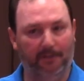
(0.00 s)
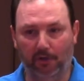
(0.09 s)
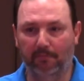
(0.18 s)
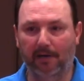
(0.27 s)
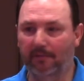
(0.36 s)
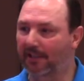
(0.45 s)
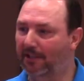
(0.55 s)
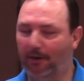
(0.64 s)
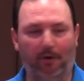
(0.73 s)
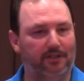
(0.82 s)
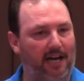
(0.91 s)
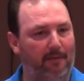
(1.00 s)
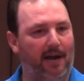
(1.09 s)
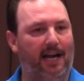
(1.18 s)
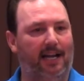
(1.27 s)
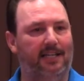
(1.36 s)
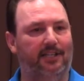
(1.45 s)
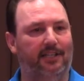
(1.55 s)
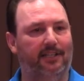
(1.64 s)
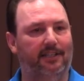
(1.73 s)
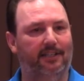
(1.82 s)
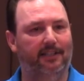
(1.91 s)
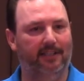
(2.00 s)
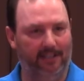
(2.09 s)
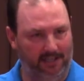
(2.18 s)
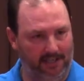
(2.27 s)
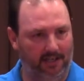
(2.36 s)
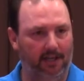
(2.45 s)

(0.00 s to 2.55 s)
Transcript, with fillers: You remember that the Lord's not mad at you, and He